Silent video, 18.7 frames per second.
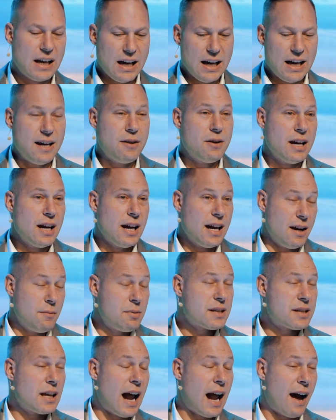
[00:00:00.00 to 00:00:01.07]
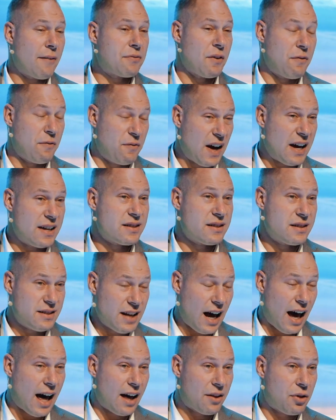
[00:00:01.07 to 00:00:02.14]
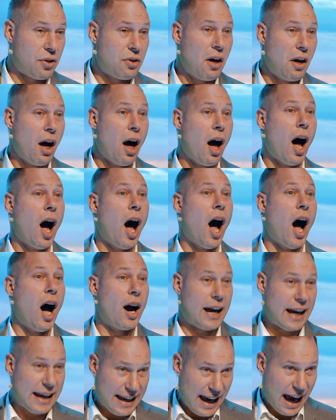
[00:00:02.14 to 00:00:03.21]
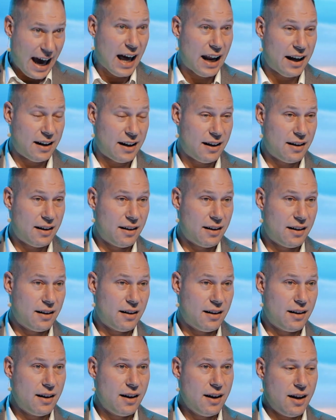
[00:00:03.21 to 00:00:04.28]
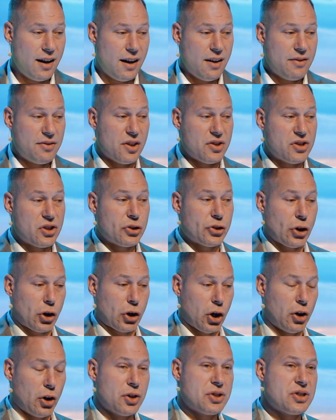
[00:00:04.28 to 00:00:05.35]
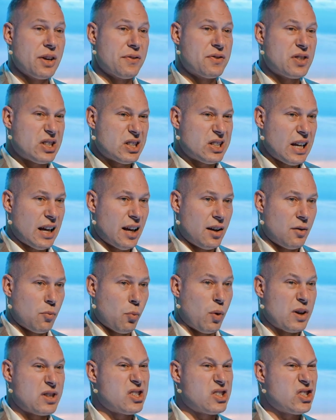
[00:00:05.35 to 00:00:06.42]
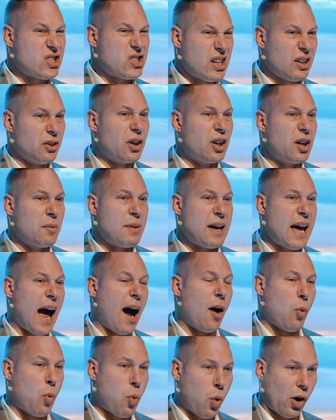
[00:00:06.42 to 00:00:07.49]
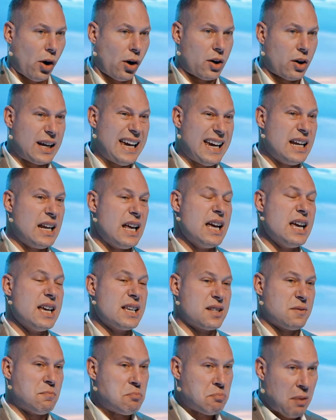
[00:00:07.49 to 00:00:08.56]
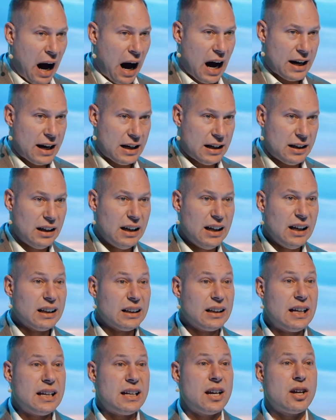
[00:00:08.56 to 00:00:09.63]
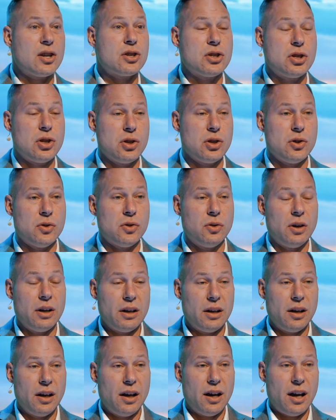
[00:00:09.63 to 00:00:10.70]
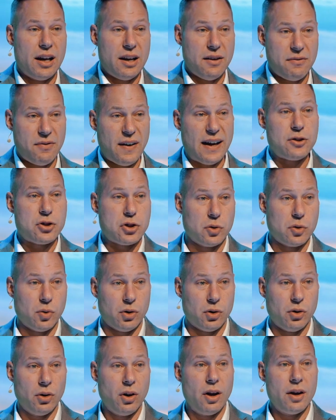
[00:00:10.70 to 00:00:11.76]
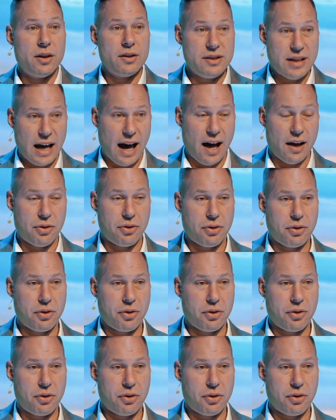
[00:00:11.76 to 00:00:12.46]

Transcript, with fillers: He, he was going to have to face death again. The, the curse of sin was still going to be at work in his body, leading to an eventual death.